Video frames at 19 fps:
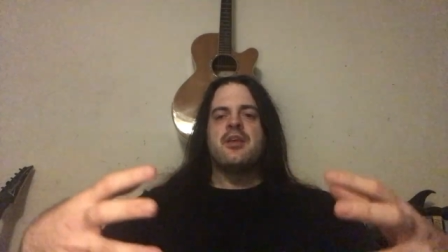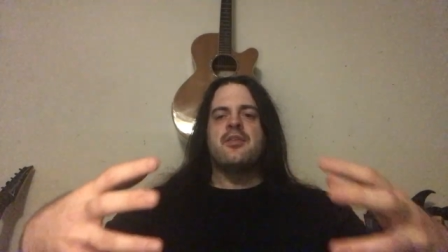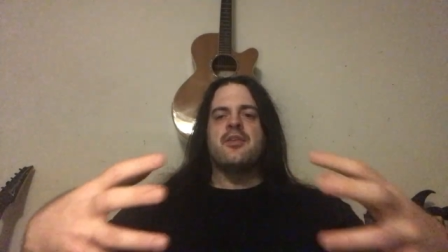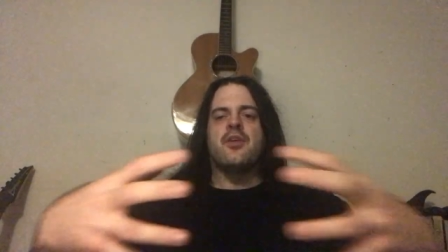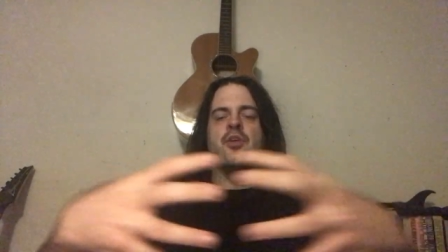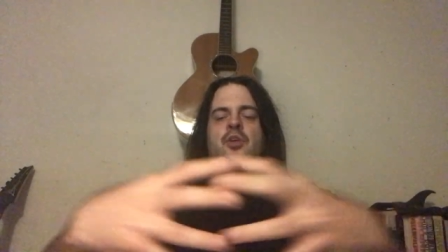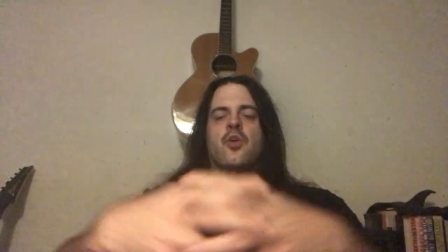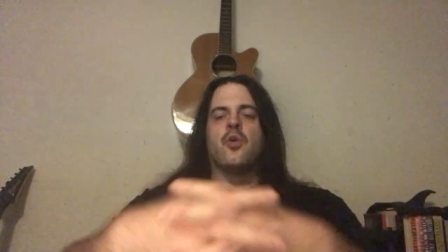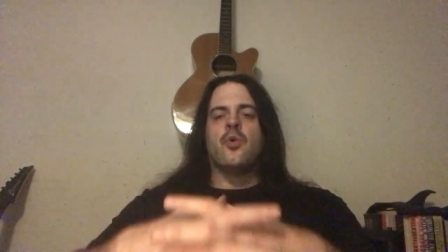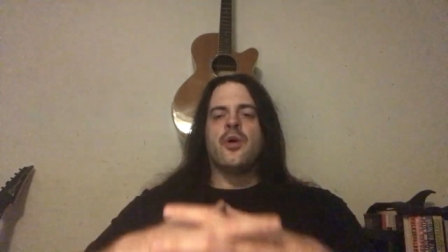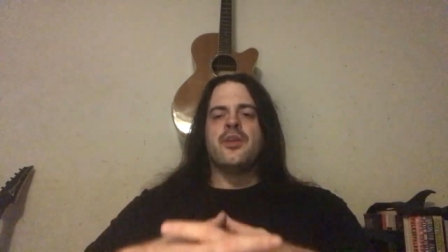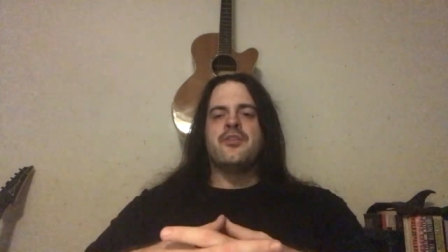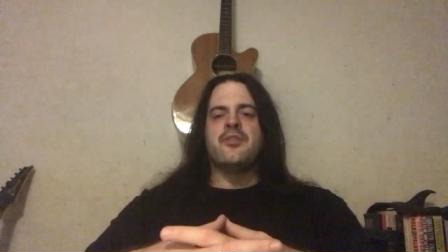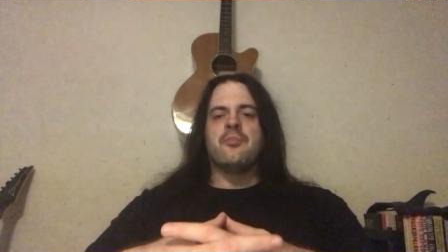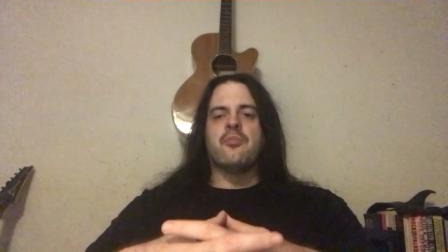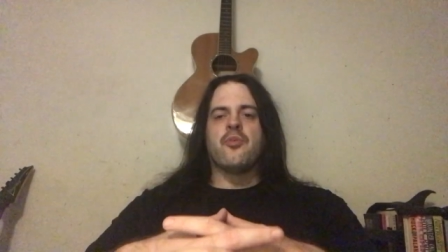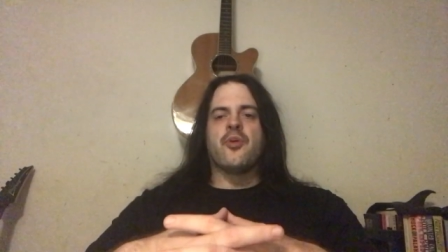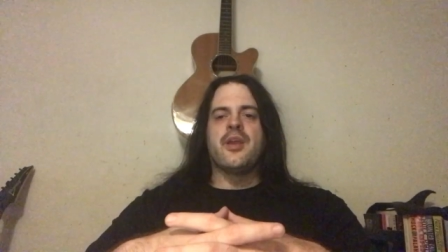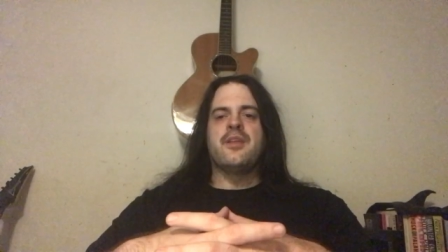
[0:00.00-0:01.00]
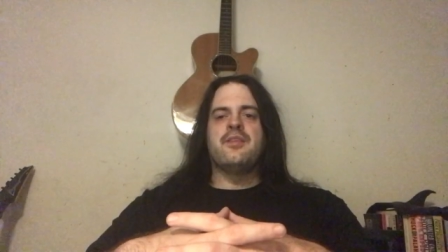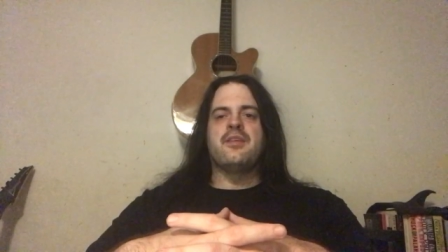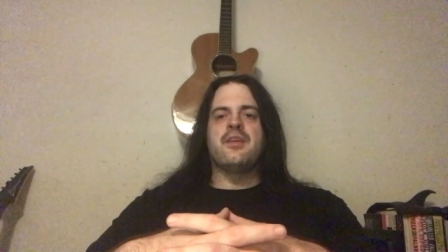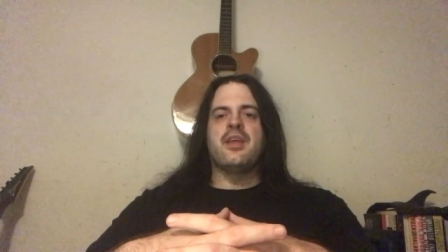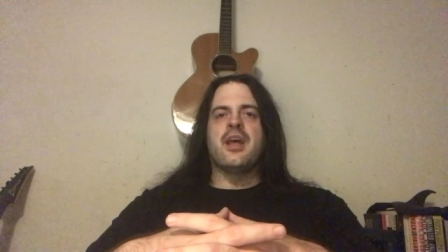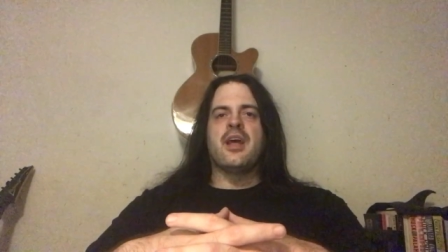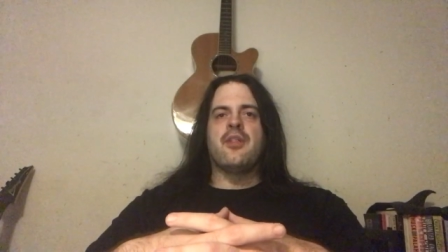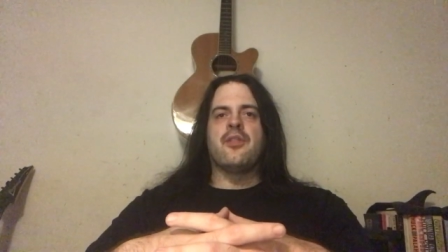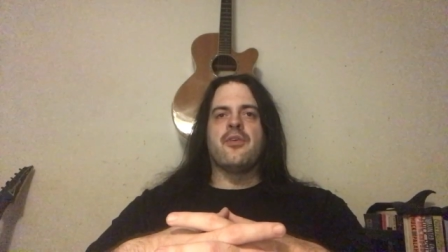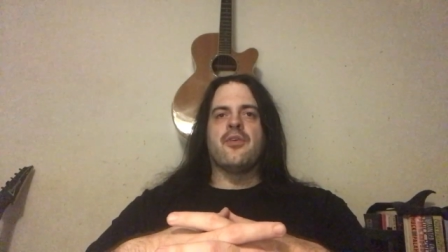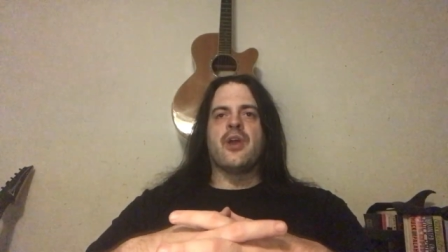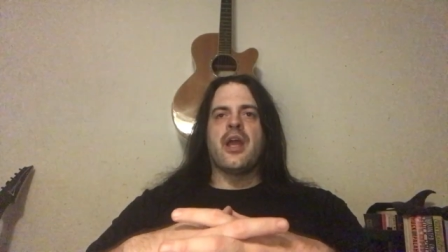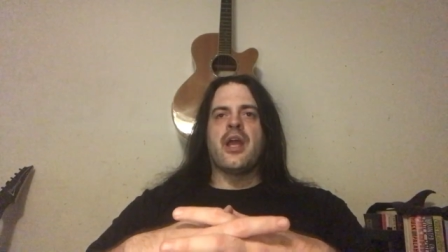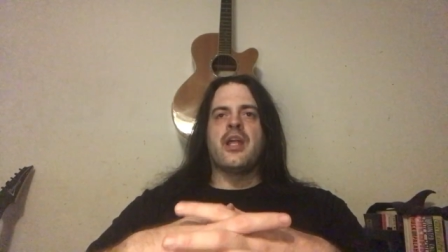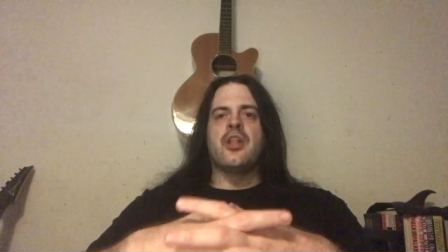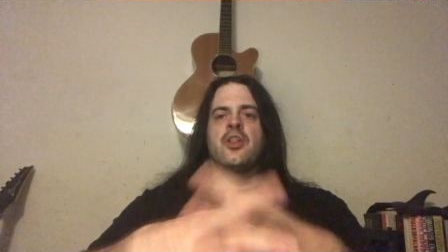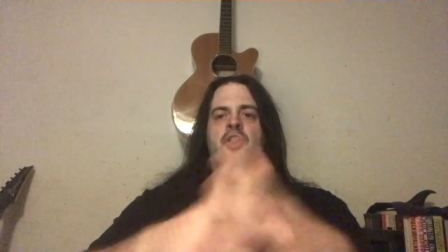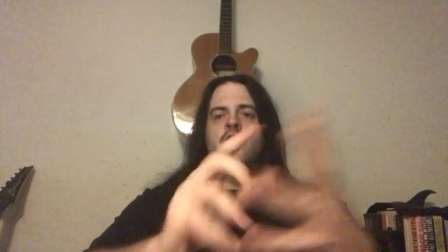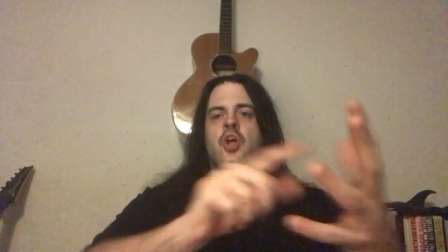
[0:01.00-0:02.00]
that are going to bring together
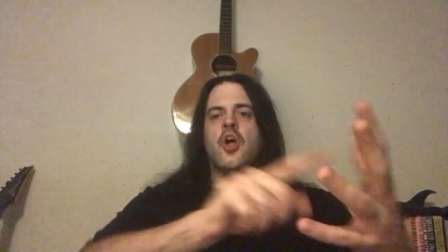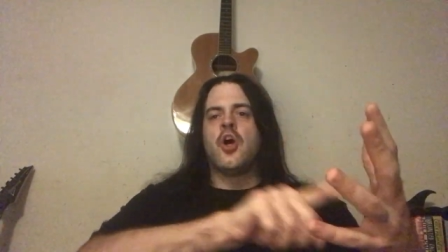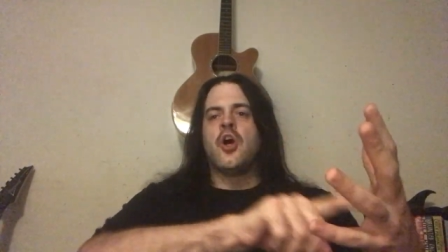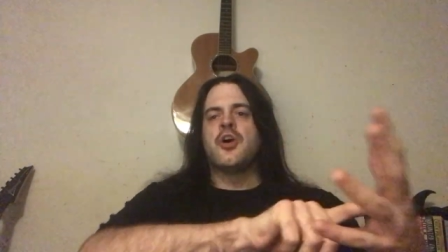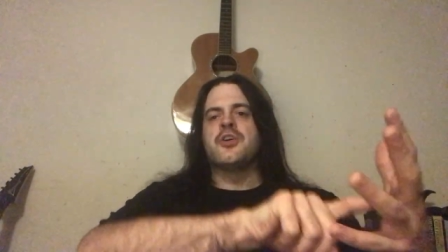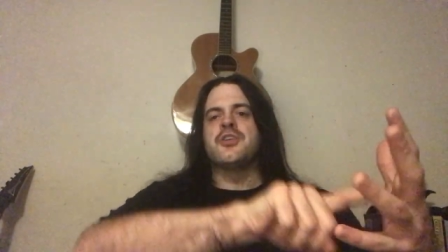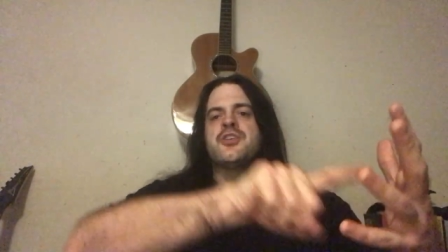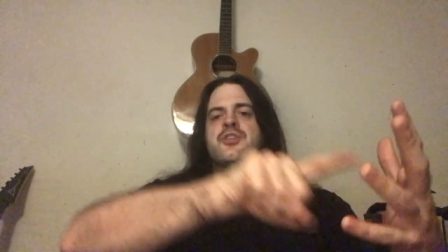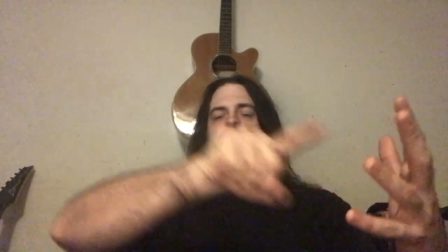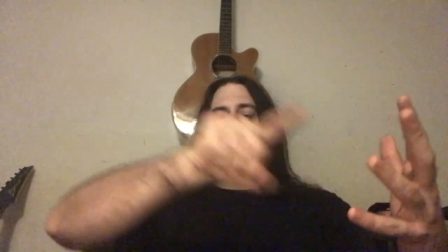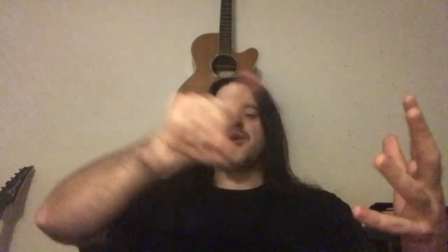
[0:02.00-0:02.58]
a long,